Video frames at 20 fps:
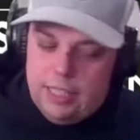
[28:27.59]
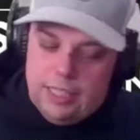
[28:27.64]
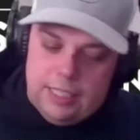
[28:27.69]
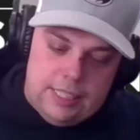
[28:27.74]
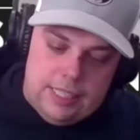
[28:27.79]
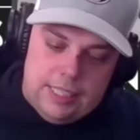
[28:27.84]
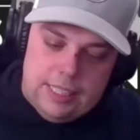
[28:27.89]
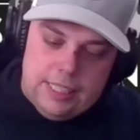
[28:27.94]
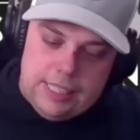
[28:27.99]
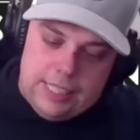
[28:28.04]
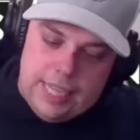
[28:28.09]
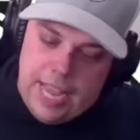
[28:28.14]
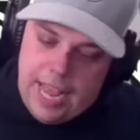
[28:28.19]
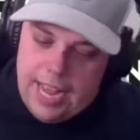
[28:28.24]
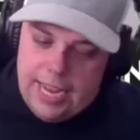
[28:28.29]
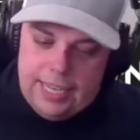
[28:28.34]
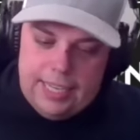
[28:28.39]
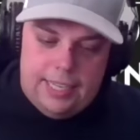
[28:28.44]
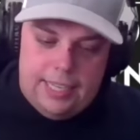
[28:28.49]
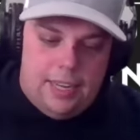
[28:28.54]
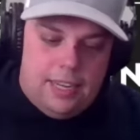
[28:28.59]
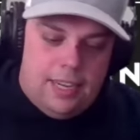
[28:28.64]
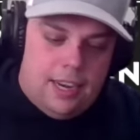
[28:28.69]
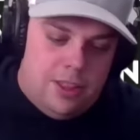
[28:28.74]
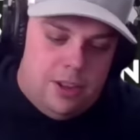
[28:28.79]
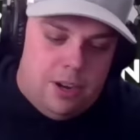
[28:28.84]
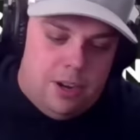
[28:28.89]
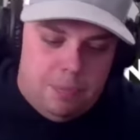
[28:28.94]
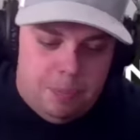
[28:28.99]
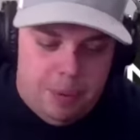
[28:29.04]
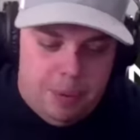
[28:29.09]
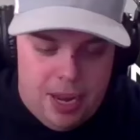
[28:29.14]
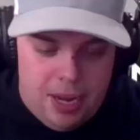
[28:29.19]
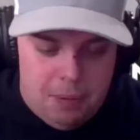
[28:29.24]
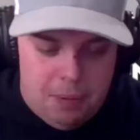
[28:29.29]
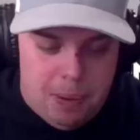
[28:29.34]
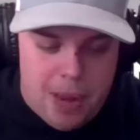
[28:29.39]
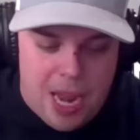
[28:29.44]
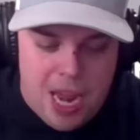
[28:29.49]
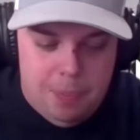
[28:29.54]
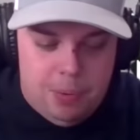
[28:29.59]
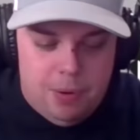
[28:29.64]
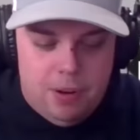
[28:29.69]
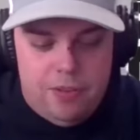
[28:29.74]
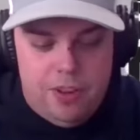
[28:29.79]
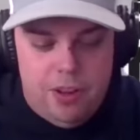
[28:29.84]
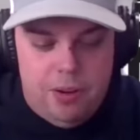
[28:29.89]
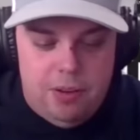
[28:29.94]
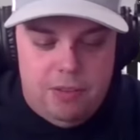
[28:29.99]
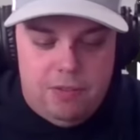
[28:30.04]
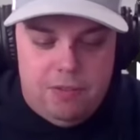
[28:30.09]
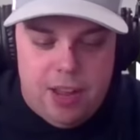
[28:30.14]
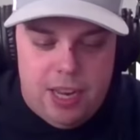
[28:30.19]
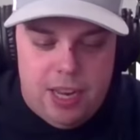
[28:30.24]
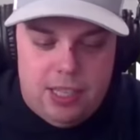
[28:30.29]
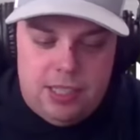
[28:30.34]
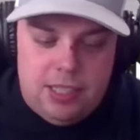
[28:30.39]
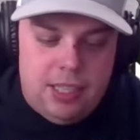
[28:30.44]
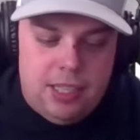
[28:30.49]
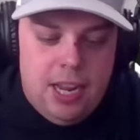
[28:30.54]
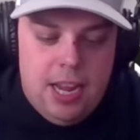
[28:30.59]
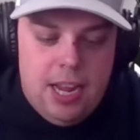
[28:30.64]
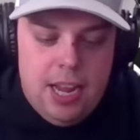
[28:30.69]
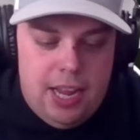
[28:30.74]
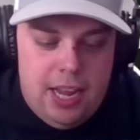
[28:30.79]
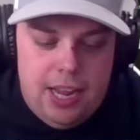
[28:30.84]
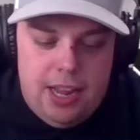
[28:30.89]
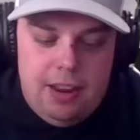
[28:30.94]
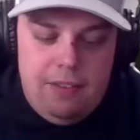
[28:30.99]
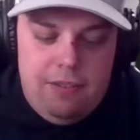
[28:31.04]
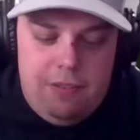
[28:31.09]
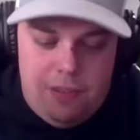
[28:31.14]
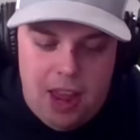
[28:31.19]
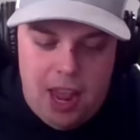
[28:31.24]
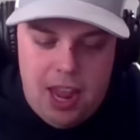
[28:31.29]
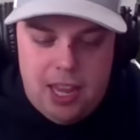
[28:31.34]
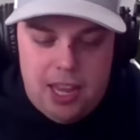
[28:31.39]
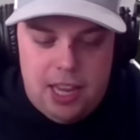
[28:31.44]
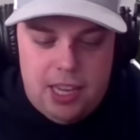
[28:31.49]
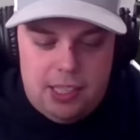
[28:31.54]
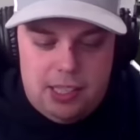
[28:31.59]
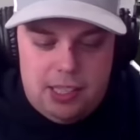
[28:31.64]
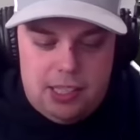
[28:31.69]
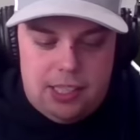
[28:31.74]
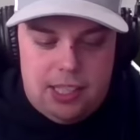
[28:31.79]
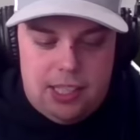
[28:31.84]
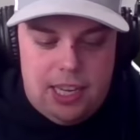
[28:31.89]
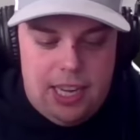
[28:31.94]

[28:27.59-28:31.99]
This is it. Another big pay-per-view event in Vegas.